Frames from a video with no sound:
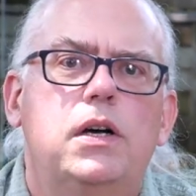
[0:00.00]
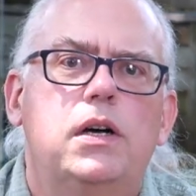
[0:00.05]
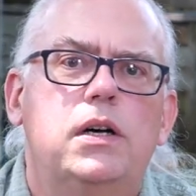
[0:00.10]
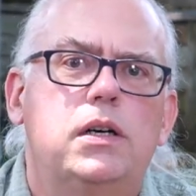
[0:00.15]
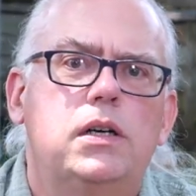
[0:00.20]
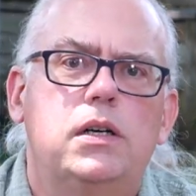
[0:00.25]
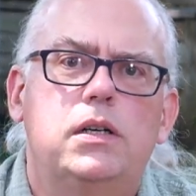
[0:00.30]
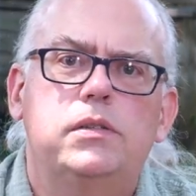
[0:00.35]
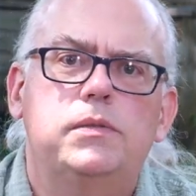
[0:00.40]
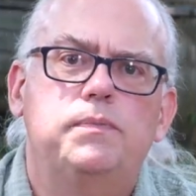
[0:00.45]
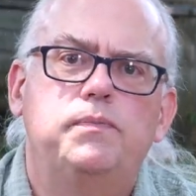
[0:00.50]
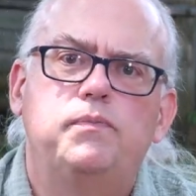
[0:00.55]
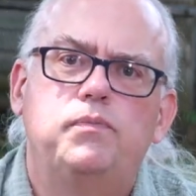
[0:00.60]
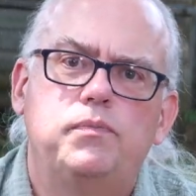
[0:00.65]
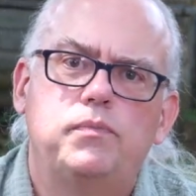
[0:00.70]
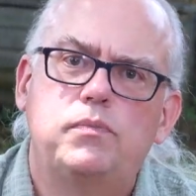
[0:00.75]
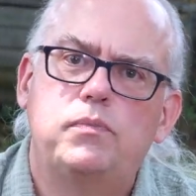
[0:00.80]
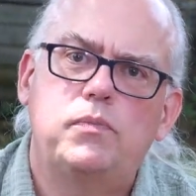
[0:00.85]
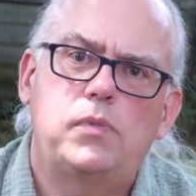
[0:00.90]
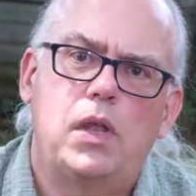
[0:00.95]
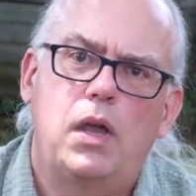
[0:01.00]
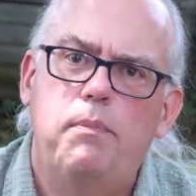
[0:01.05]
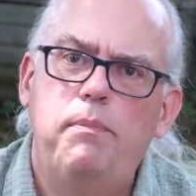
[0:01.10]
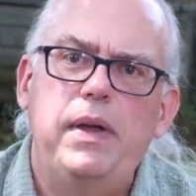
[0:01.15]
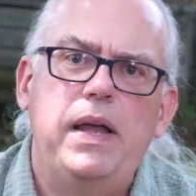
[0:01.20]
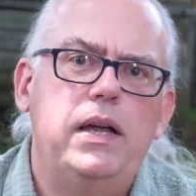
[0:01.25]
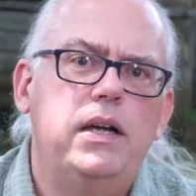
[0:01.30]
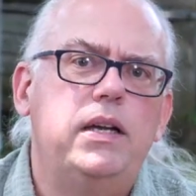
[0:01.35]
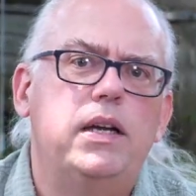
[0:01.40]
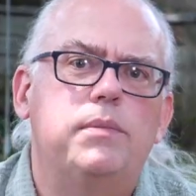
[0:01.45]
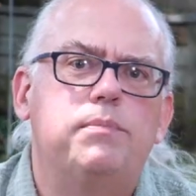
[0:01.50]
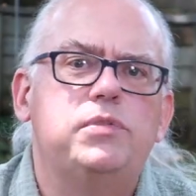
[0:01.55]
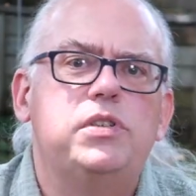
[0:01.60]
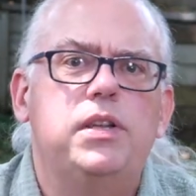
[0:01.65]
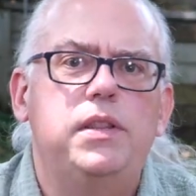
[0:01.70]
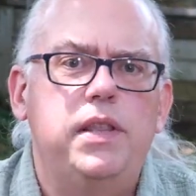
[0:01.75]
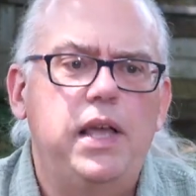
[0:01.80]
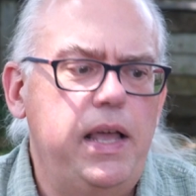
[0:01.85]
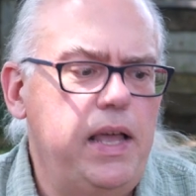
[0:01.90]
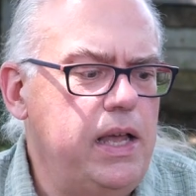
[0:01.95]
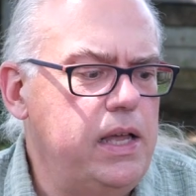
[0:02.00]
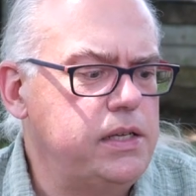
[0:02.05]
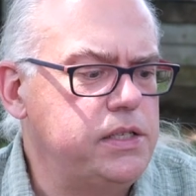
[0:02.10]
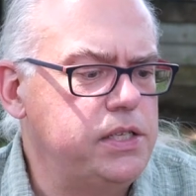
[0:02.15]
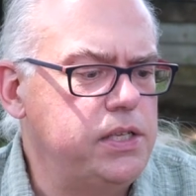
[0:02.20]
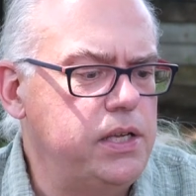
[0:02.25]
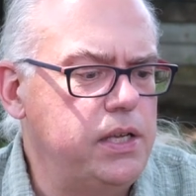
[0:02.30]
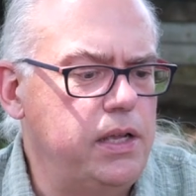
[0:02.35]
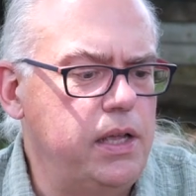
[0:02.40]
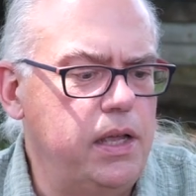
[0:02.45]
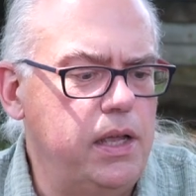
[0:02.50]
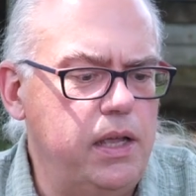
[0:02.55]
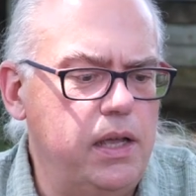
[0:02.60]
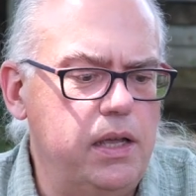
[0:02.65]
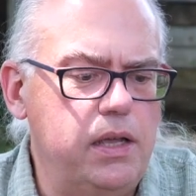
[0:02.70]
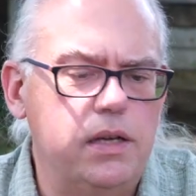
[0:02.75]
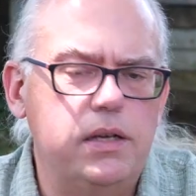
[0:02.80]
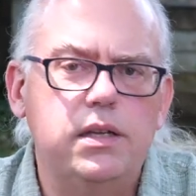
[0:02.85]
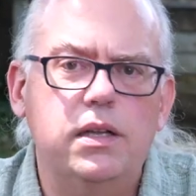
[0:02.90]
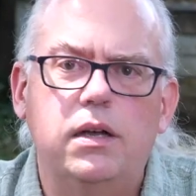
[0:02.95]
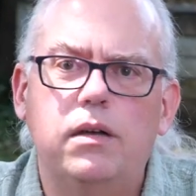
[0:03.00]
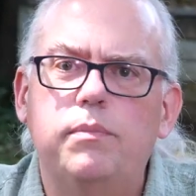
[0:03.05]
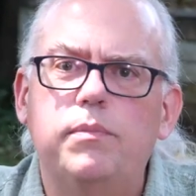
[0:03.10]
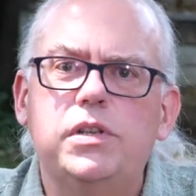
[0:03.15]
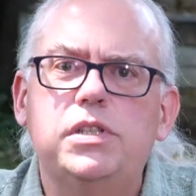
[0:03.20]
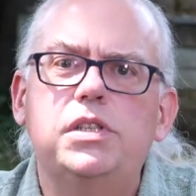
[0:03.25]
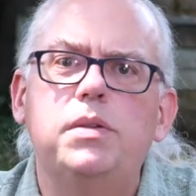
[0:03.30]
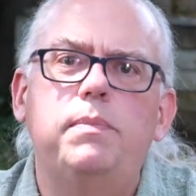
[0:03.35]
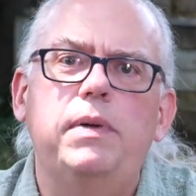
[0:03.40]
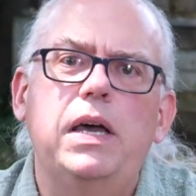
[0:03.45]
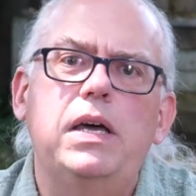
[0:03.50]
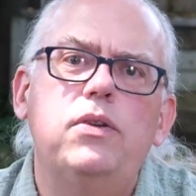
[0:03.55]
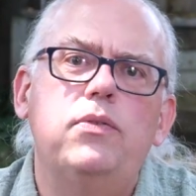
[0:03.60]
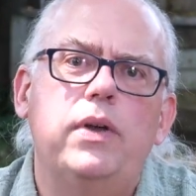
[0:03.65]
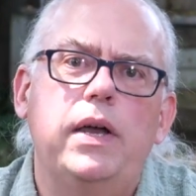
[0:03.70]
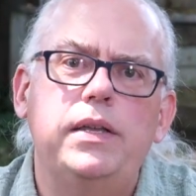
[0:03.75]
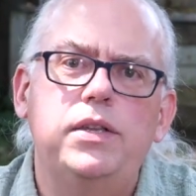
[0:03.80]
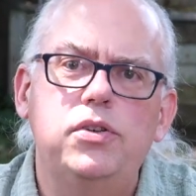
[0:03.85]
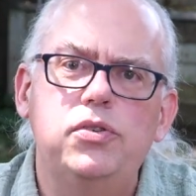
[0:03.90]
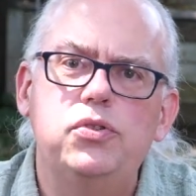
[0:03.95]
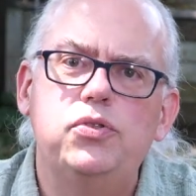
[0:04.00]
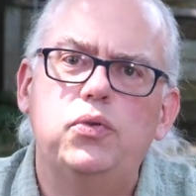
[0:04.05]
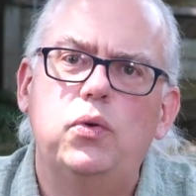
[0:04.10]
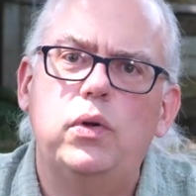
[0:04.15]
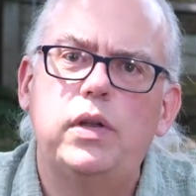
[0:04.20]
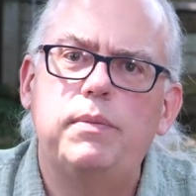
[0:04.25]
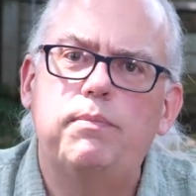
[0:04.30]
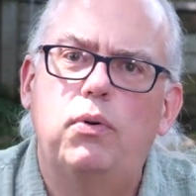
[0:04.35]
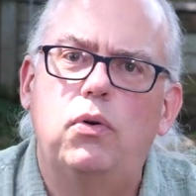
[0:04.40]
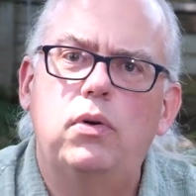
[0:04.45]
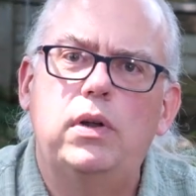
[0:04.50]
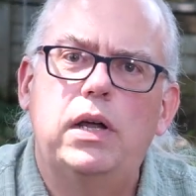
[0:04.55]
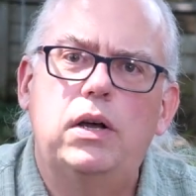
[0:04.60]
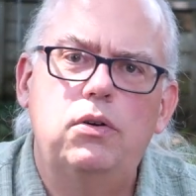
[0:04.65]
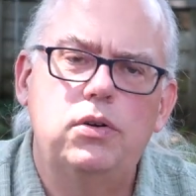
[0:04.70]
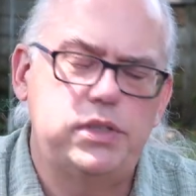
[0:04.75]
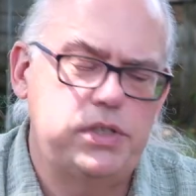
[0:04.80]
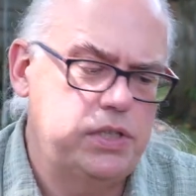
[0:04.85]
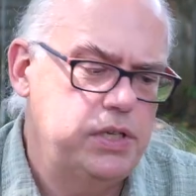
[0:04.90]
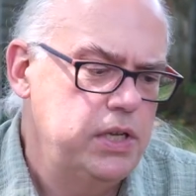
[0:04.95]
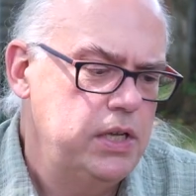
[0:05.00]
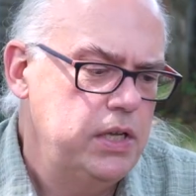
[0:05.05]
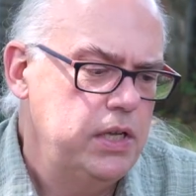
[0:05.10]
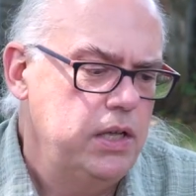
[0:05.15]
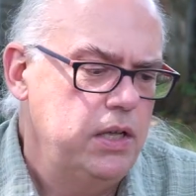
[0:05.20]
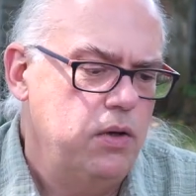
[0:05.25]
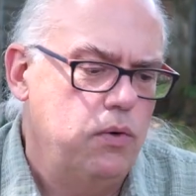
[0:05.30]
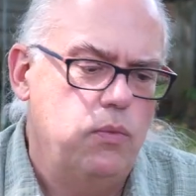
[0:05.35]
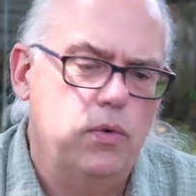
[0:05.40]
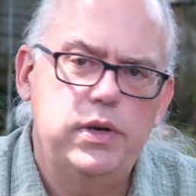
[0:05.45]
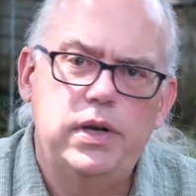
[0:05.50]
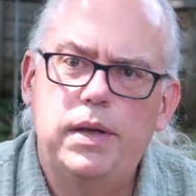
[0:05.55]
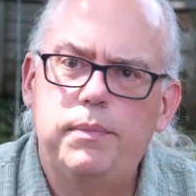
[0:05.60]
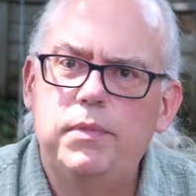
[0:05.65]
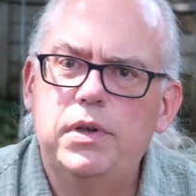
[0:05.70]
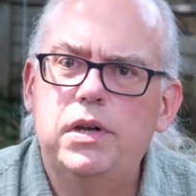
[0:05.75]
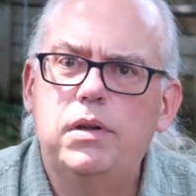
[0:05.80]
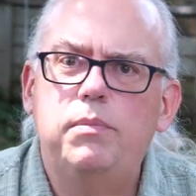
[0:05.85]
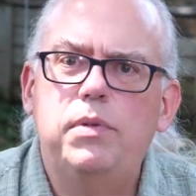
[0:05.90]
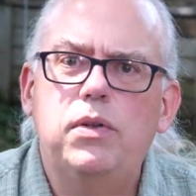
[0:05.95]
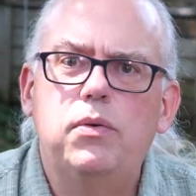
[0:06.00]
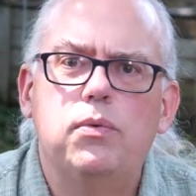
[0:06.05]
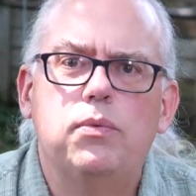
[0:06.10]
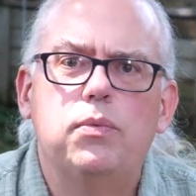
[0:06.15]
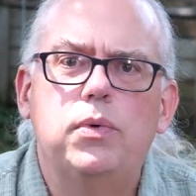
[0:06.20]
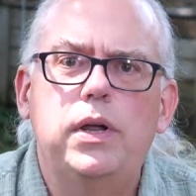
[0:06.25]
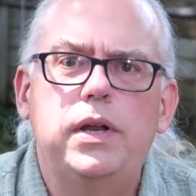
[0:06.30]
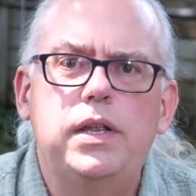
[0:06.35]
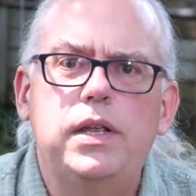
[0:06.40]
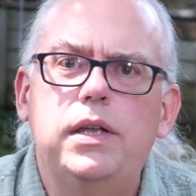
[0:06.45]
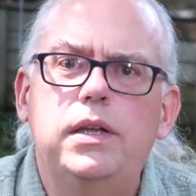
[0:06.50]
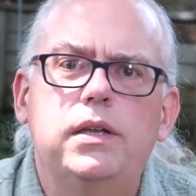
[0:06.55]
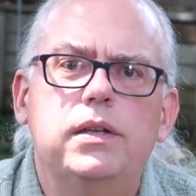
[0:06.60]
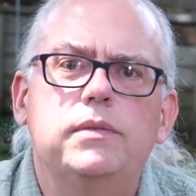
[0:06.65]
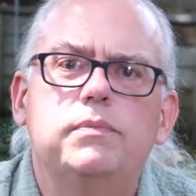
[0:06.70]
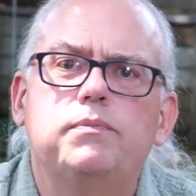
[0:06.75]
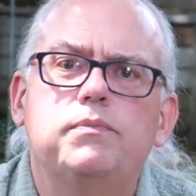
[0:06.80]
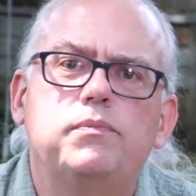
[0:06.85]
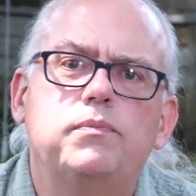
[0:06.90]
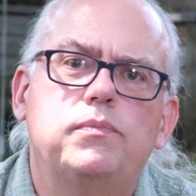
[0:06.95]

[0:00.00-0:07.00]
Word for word: um, a backup to that, and um, it's the battery I usually pull out when I'm going to be running,